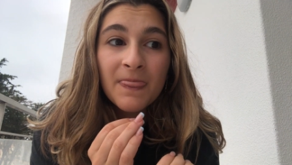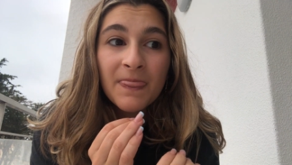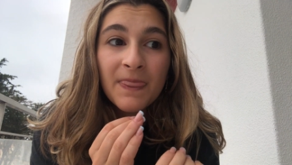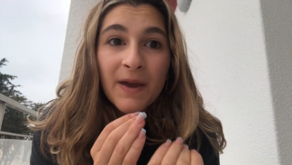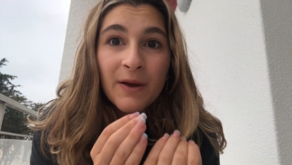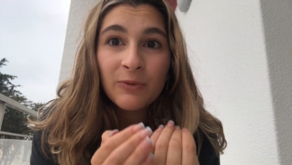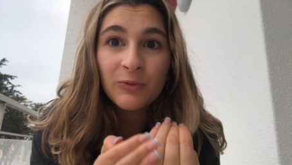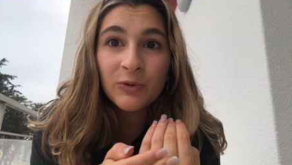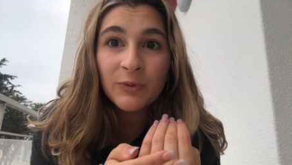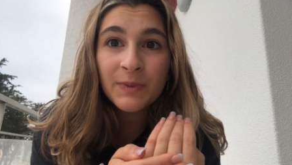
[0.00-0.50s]

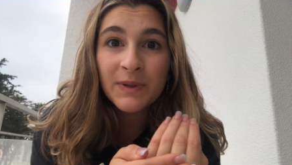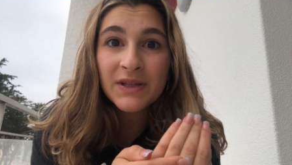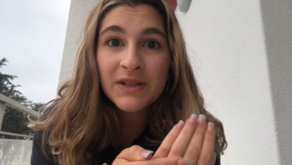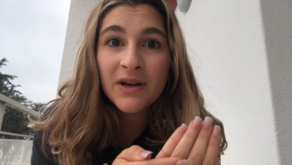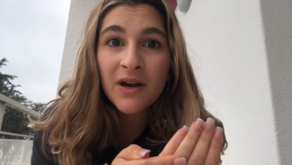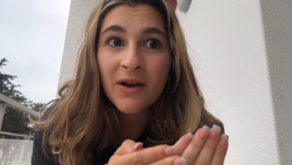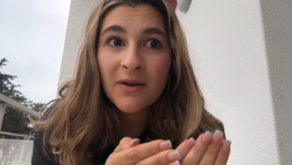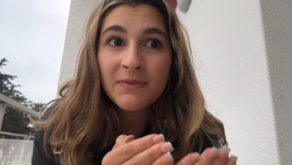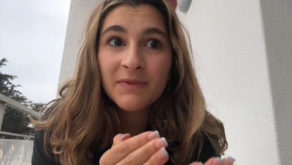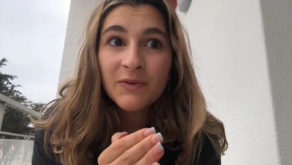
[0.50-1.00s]
there will be
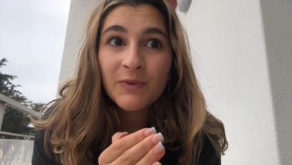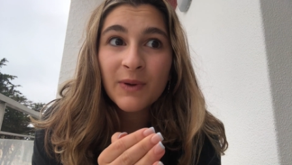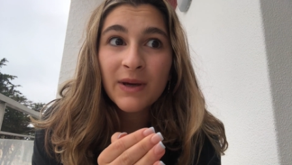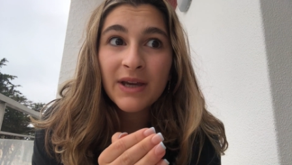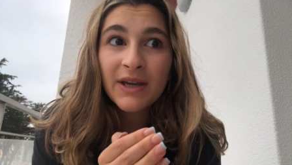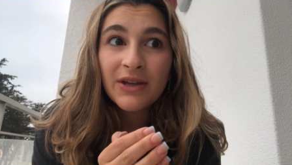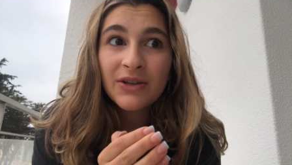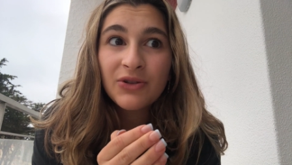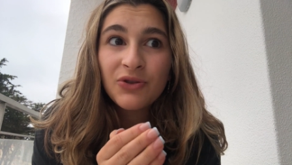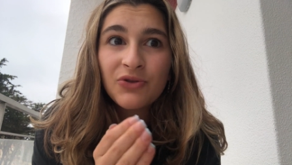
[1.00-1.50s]
times
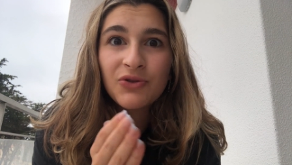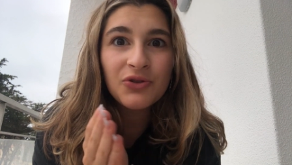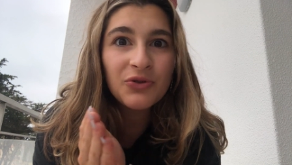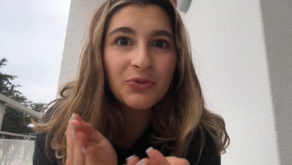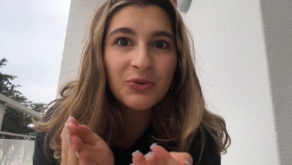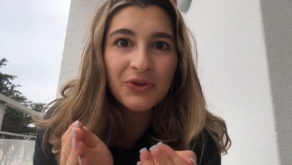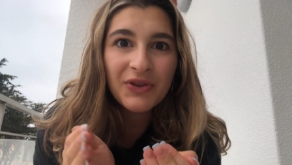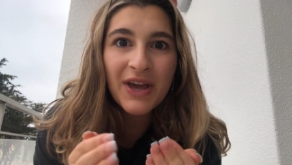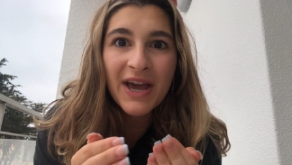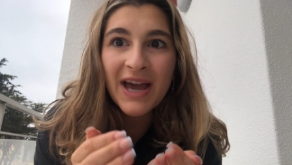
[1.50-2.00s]
where you do
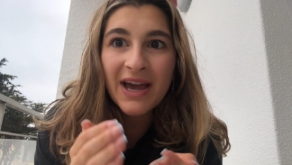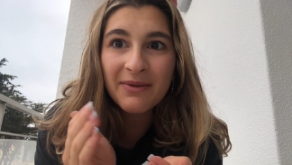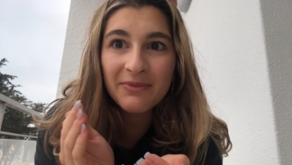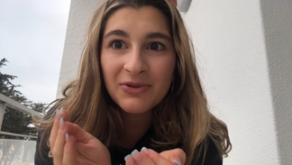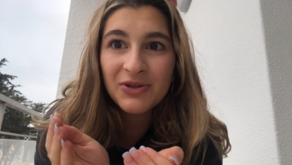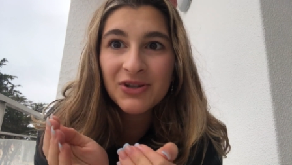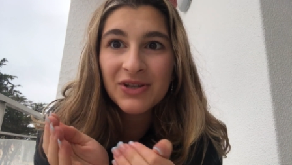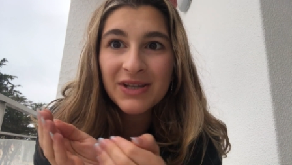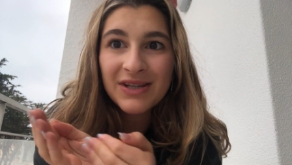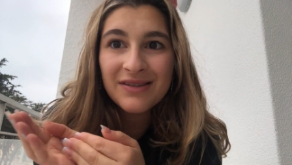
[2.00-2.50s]
want the ham and
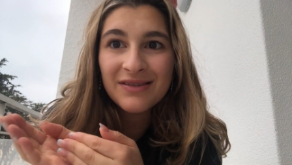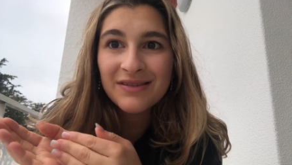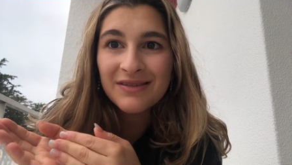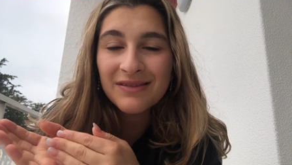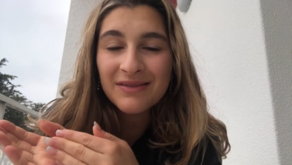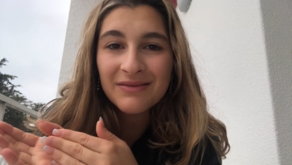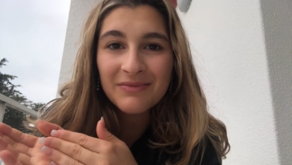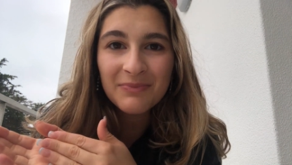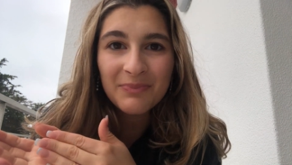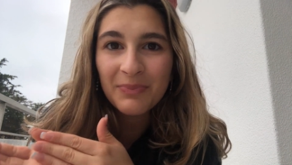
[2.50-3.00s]
cheese
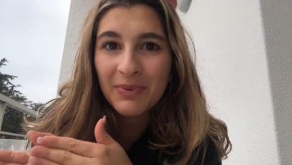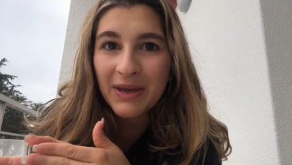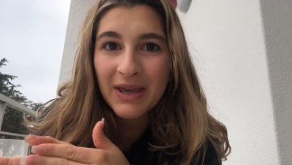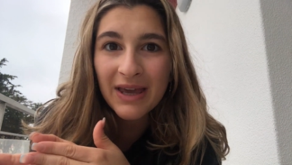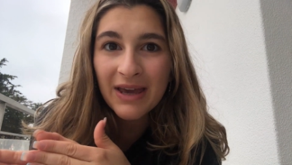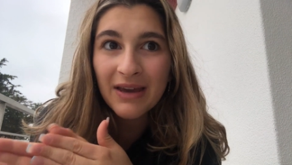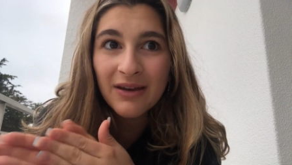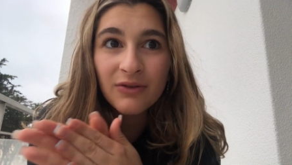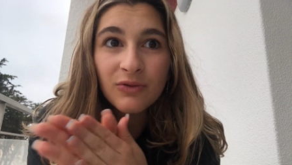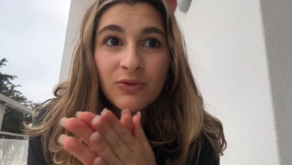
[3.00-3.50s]

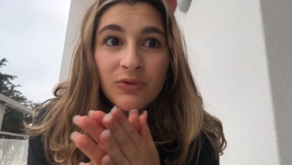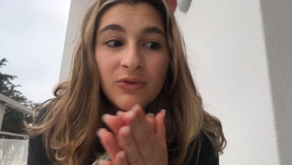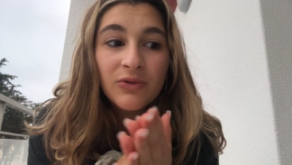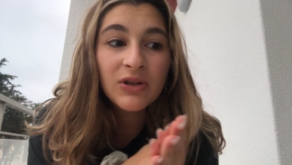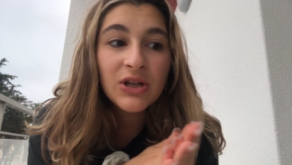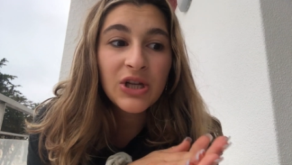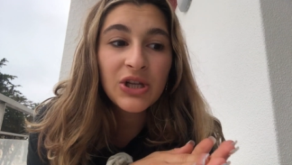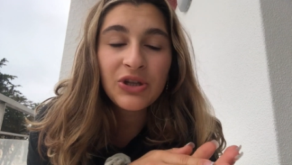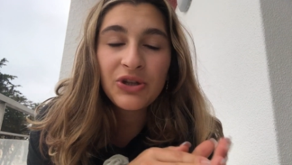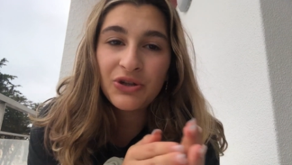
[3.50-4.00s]
baguette, or
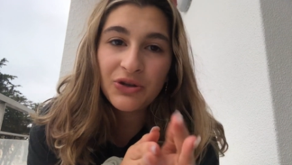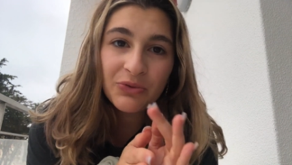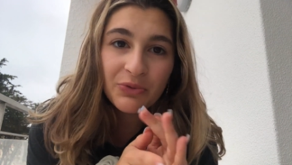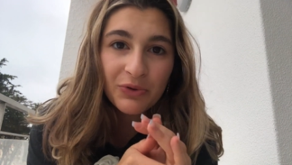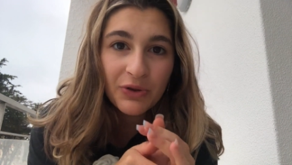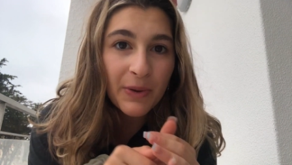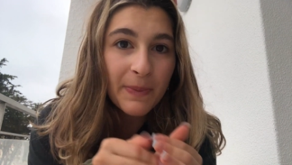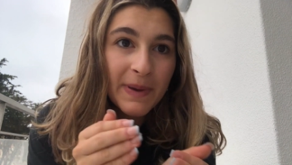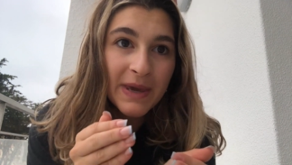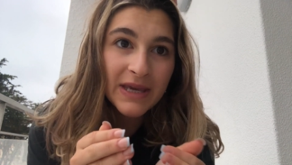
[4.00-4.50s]
you do want
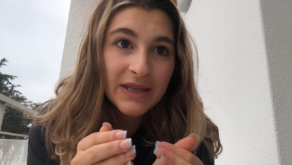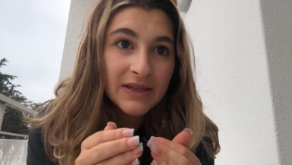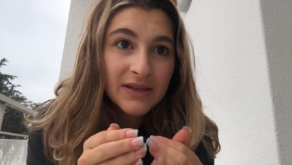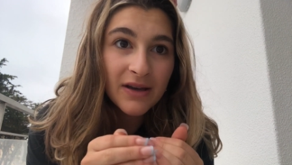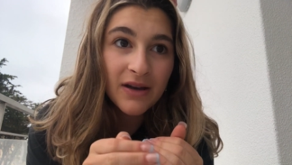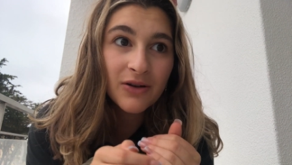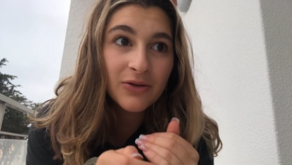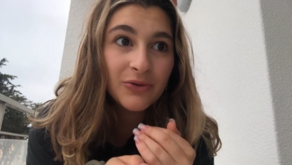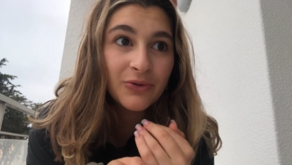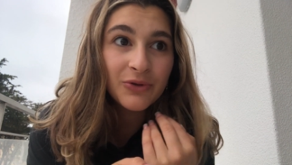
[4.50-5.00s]
the pizza,
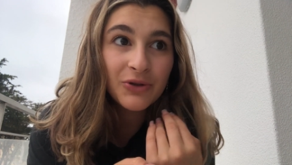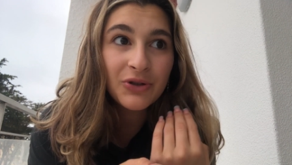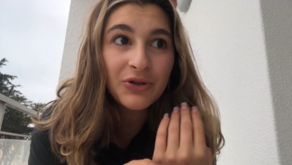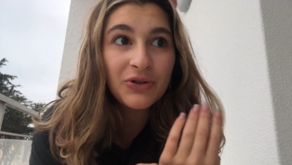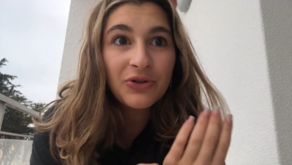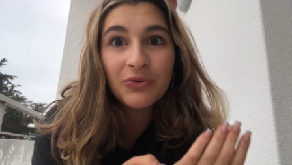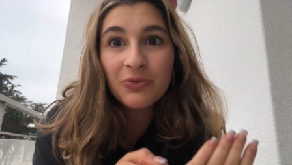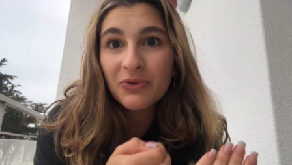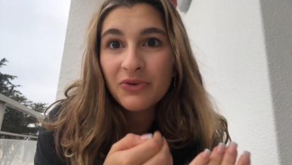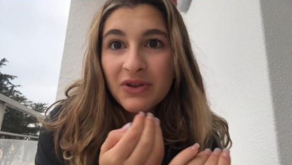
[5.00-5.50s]
or you
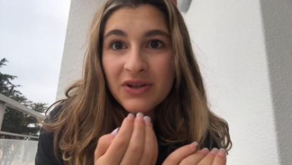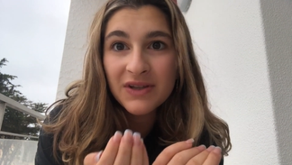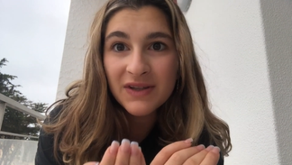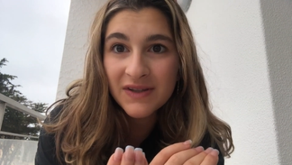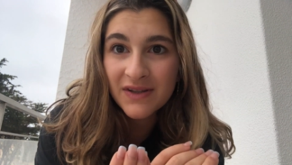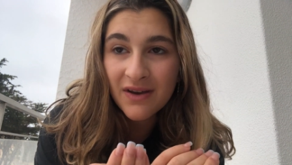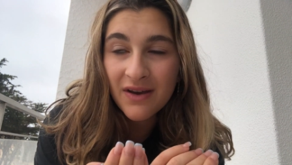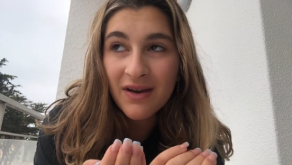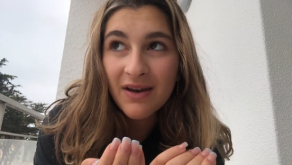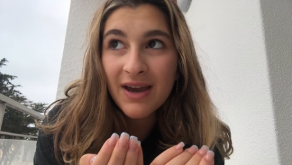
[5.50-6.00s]
do want the
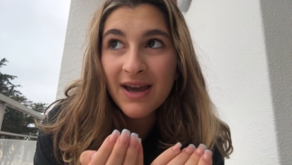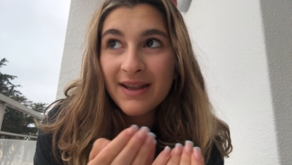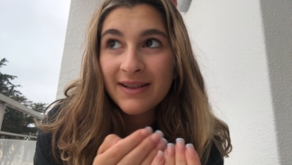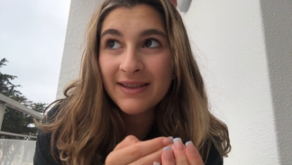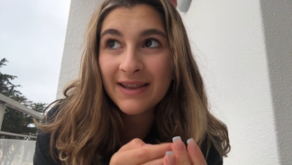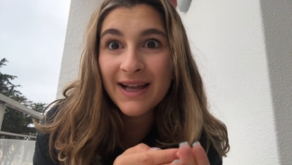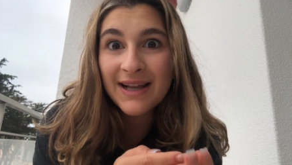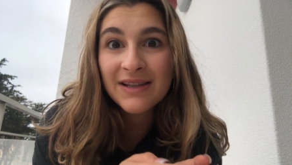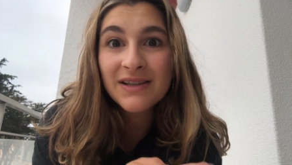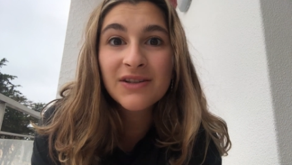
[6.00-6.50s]
dessert, and
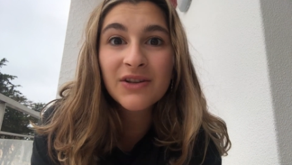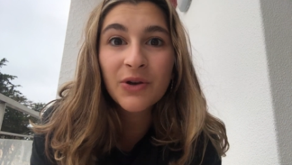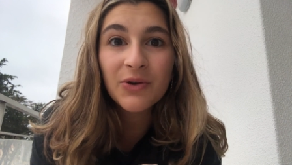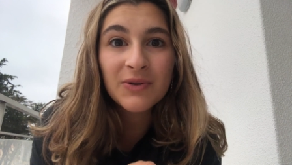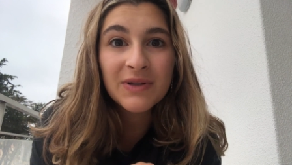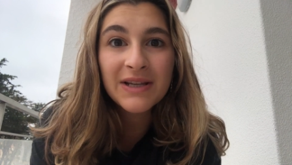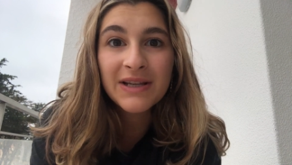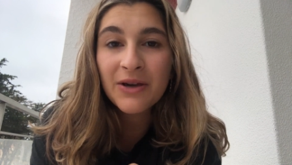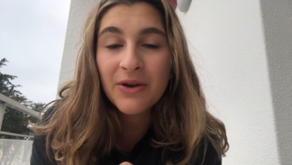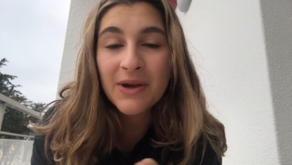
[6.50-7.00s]
that's
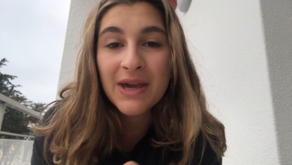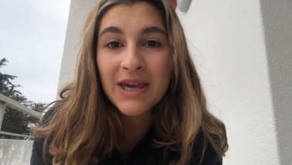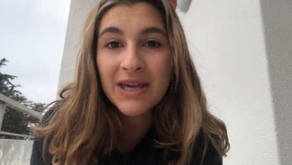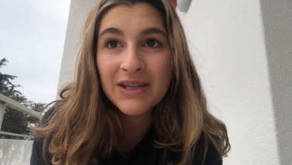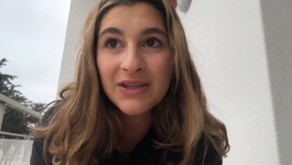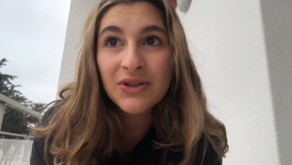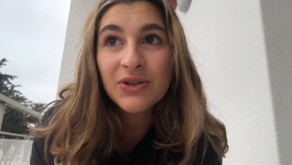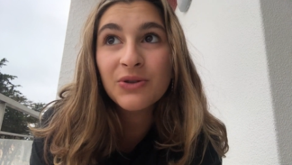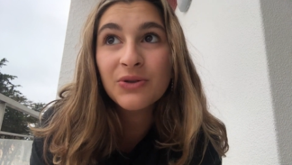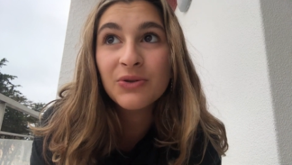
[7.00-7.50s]
totally okay
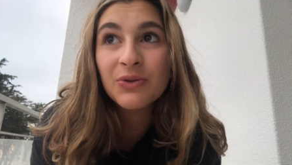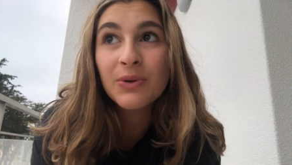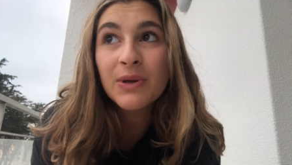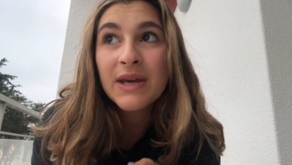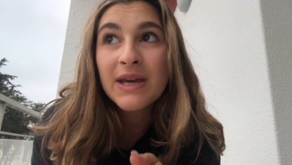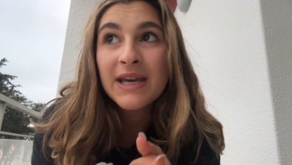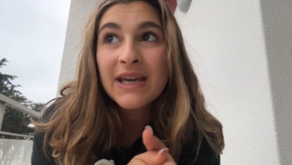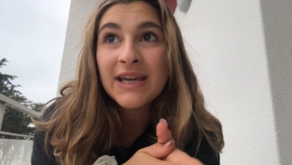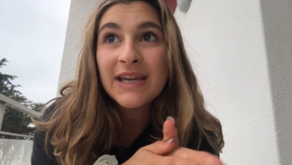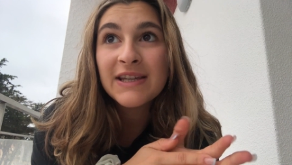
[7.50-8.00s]
too.
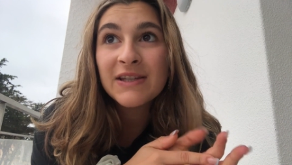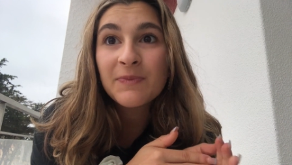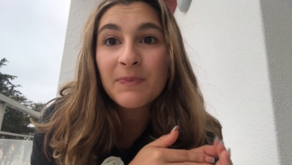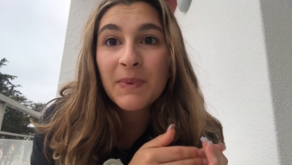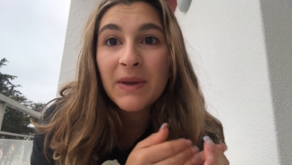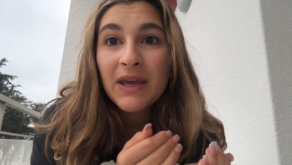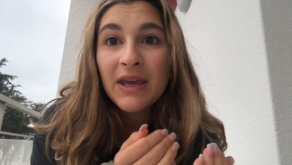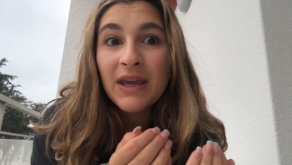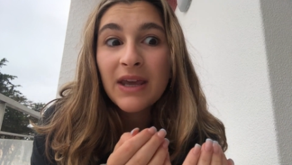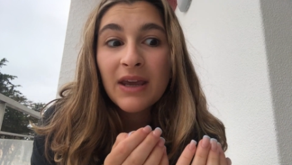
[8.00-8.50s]
It's
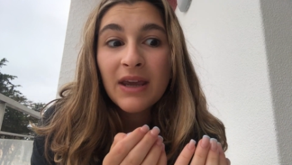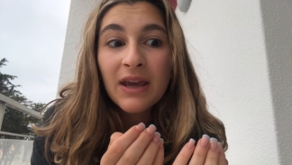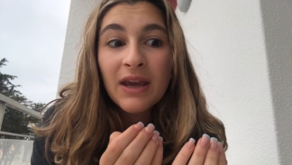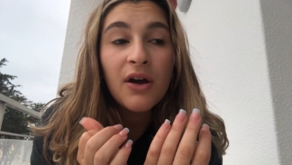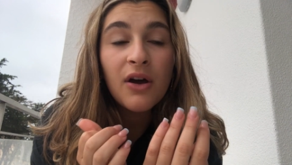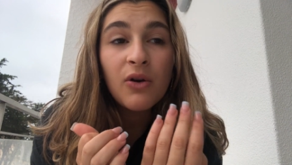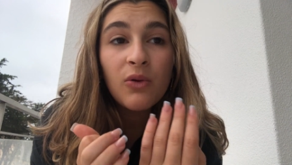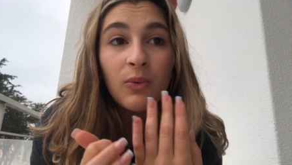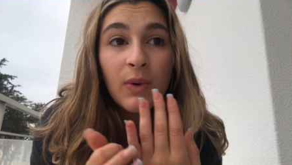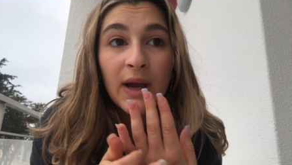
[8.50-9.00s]
being
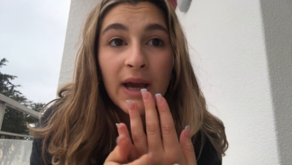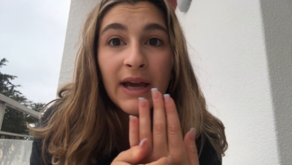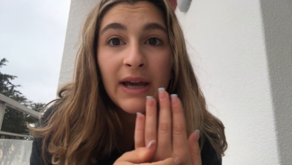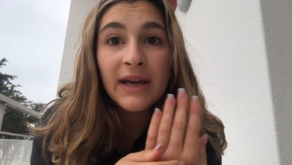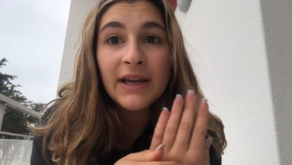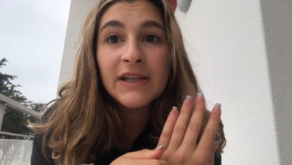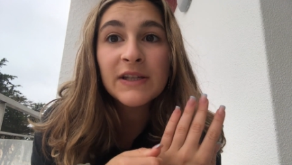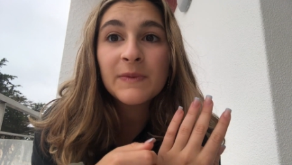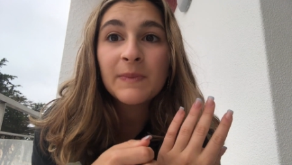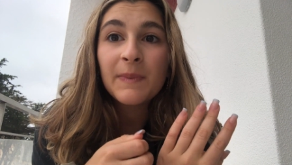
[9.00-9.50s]

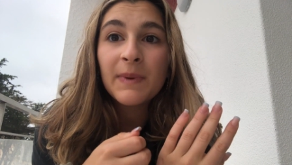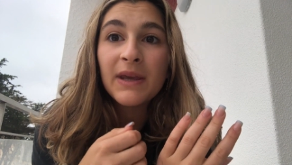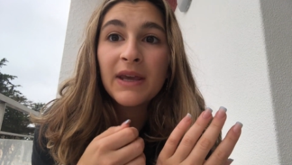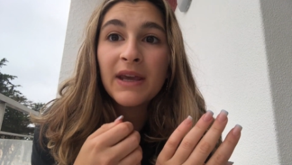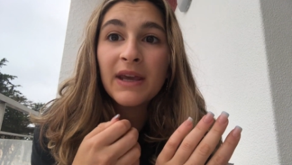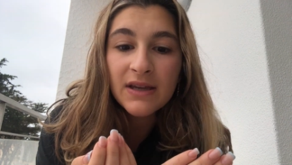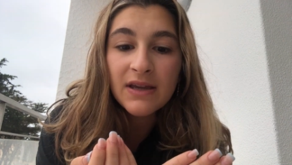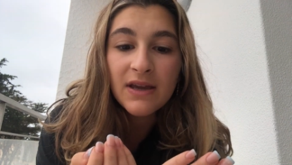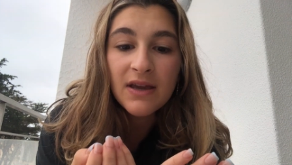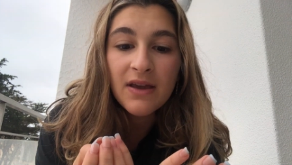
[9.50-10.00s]
aware, it's
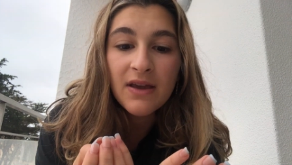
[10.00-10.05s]
being